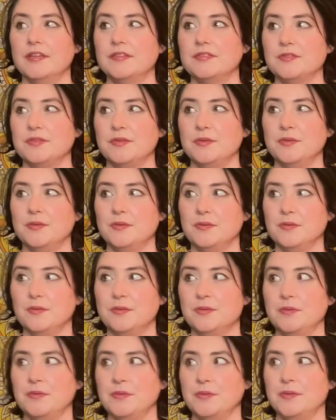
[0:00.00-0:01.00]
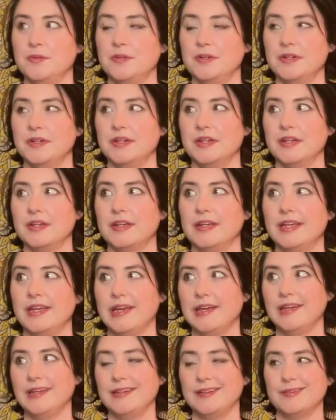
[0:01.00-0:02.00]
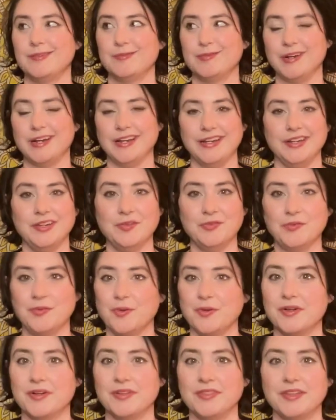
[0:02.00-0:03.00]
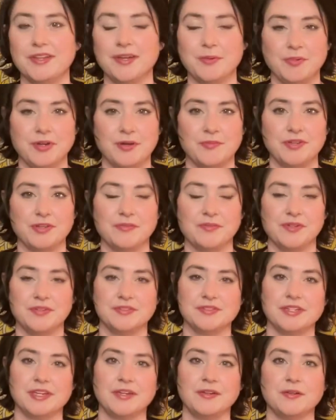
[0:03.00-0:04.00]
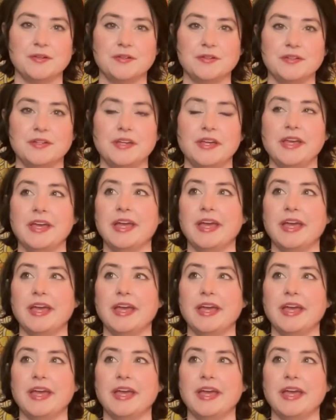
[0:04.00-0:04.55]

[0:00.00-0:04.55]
to get ready for the upcoming moon cycle.